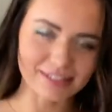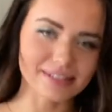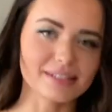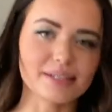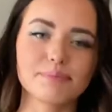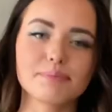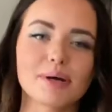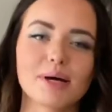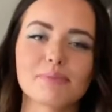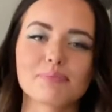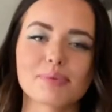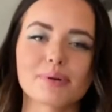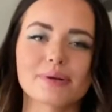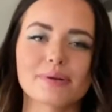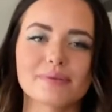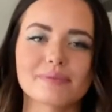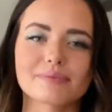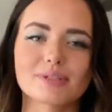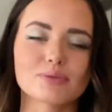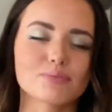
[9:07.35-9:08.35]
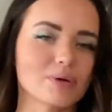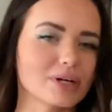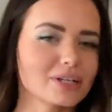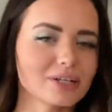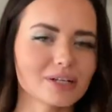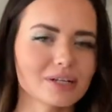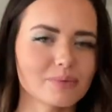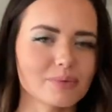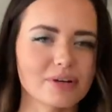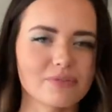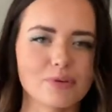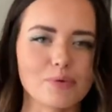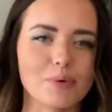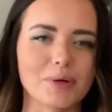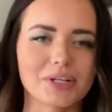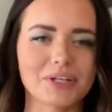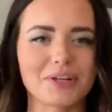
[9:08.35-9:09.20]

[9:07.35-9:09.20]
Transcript: zip up sweater, whatever you wanna